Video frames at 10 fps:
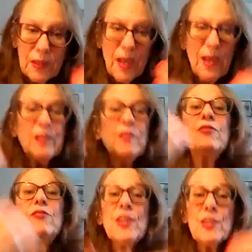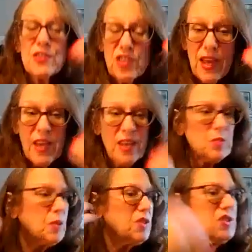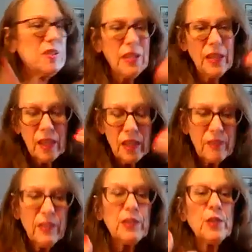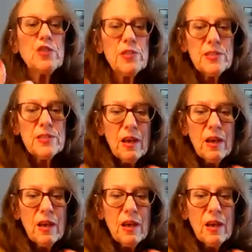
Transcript: kind of fears she has, what is she thinking of? I know she's